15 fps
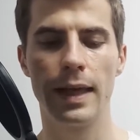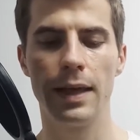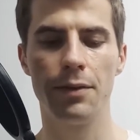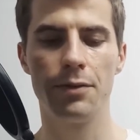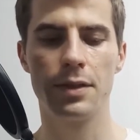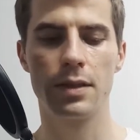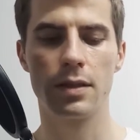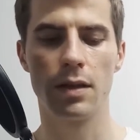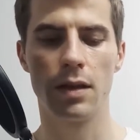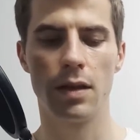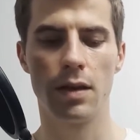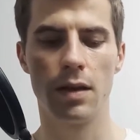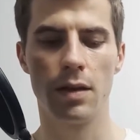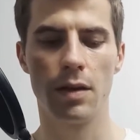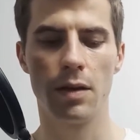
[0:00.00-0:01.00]
gives
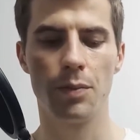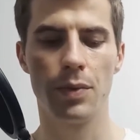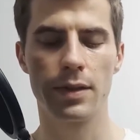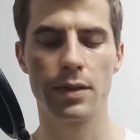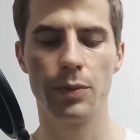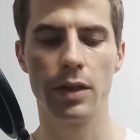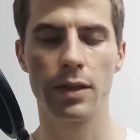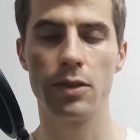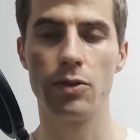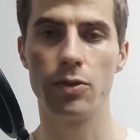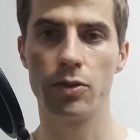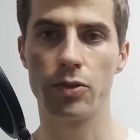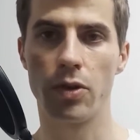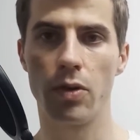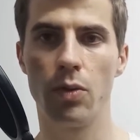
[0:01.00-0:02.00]
possibility
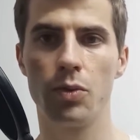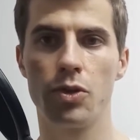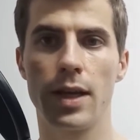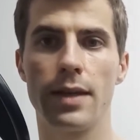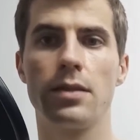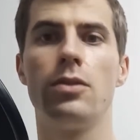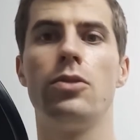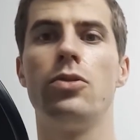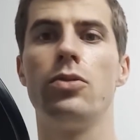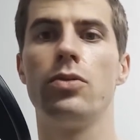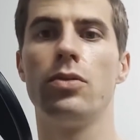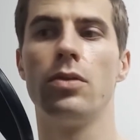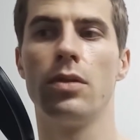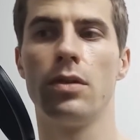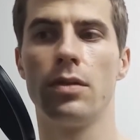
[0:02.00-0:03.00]
to grow just
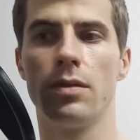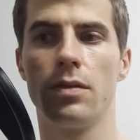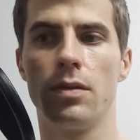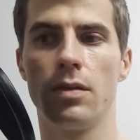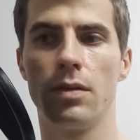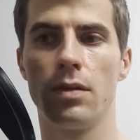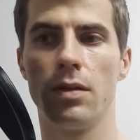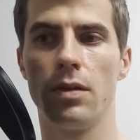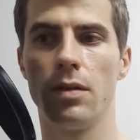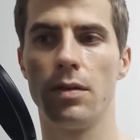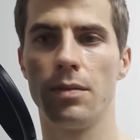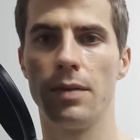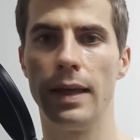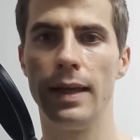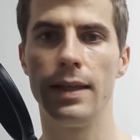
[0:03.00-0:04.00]
to
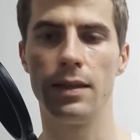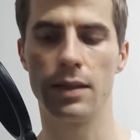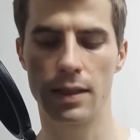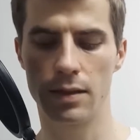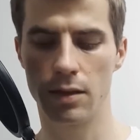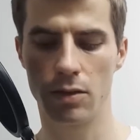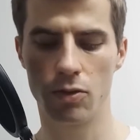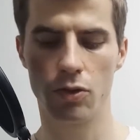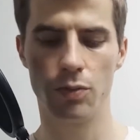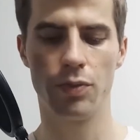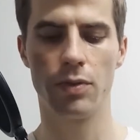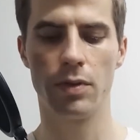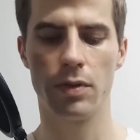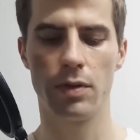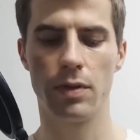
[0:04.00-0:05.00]
in intestinal
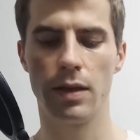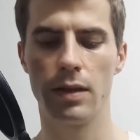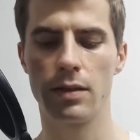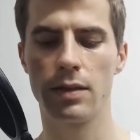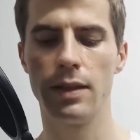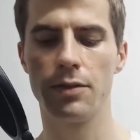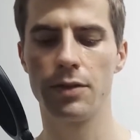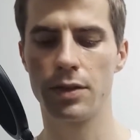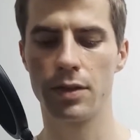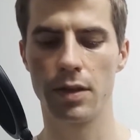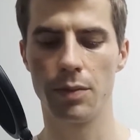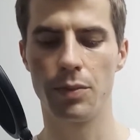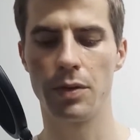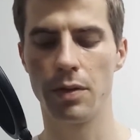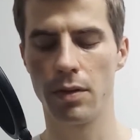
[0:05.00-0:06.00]
group. It gives
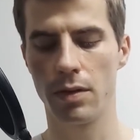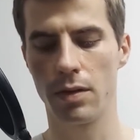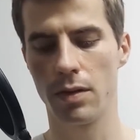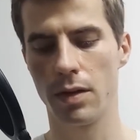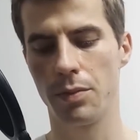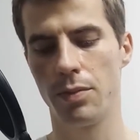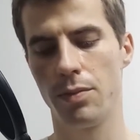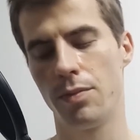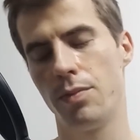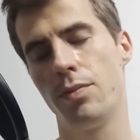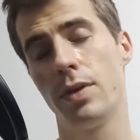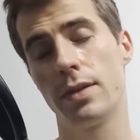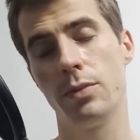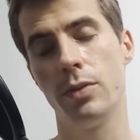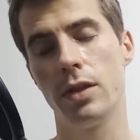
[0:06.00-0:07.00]
a
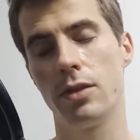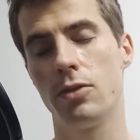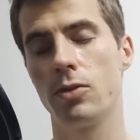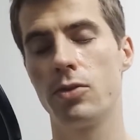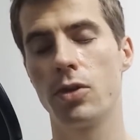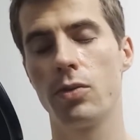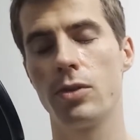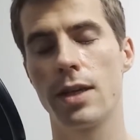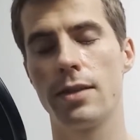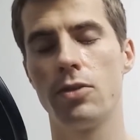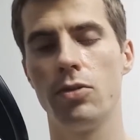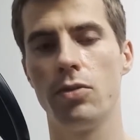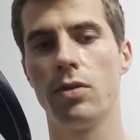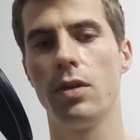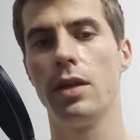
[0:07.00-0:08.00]
possibility to grow
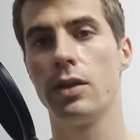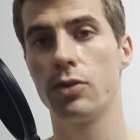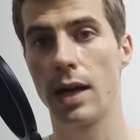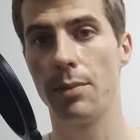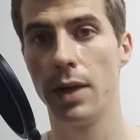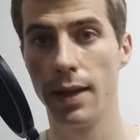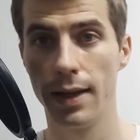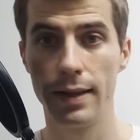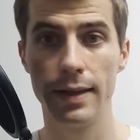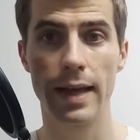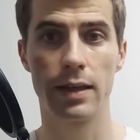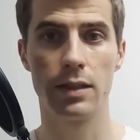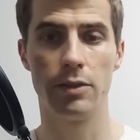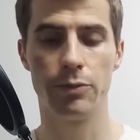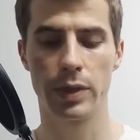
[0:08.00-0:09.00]
just to
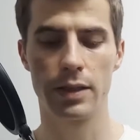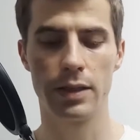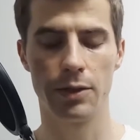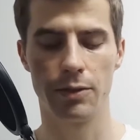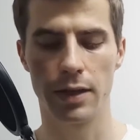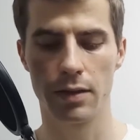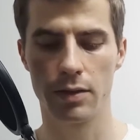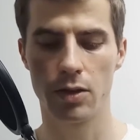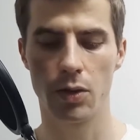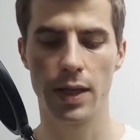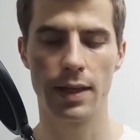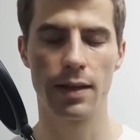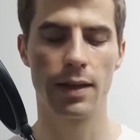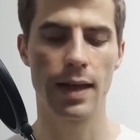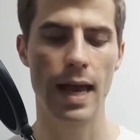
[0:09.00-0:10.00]
gram-negative bacteria. So
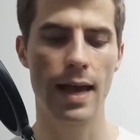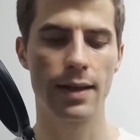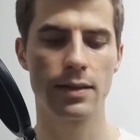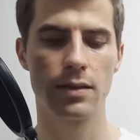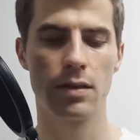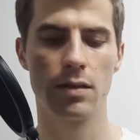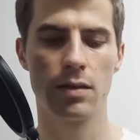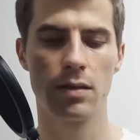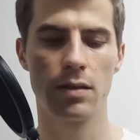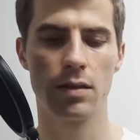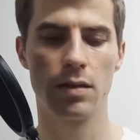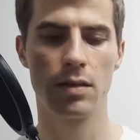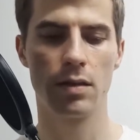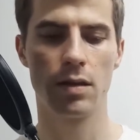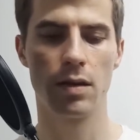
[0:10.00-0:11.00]
it has
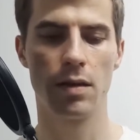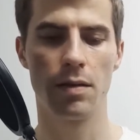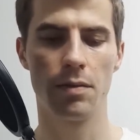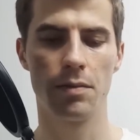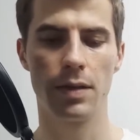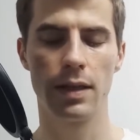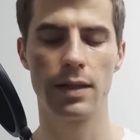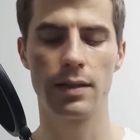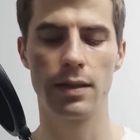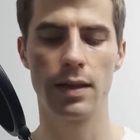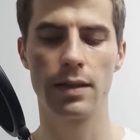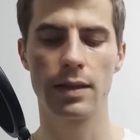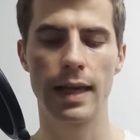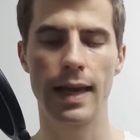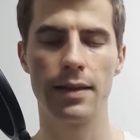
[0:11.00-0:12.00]

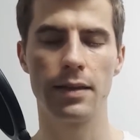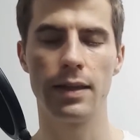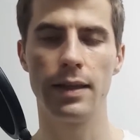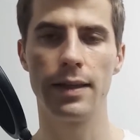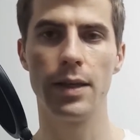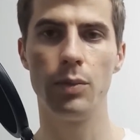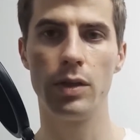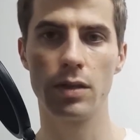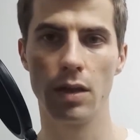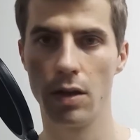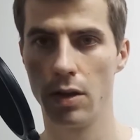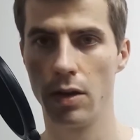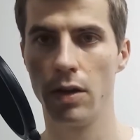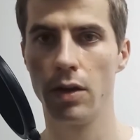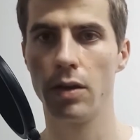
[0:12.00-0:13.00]
it can inhibit
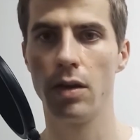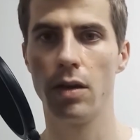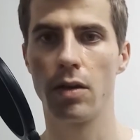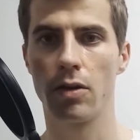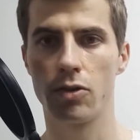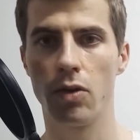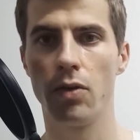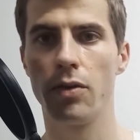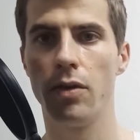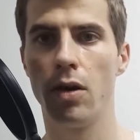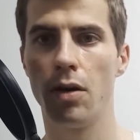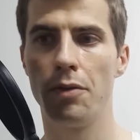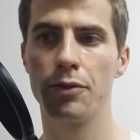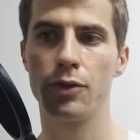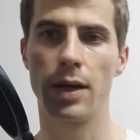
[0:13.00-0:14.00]
growth
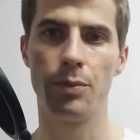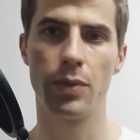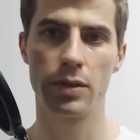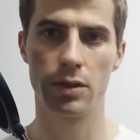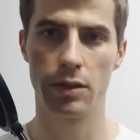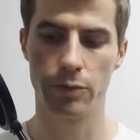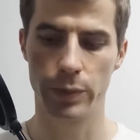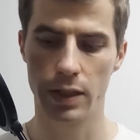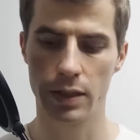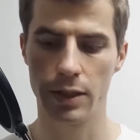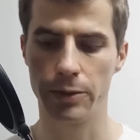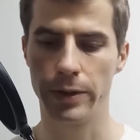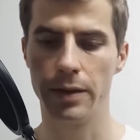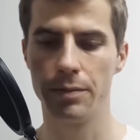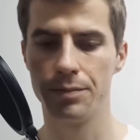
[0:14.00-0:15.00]
of gram-positive
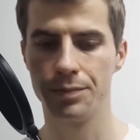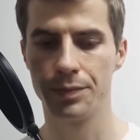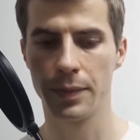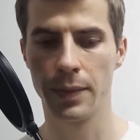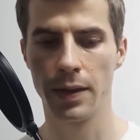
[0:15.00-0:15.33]
bacteria.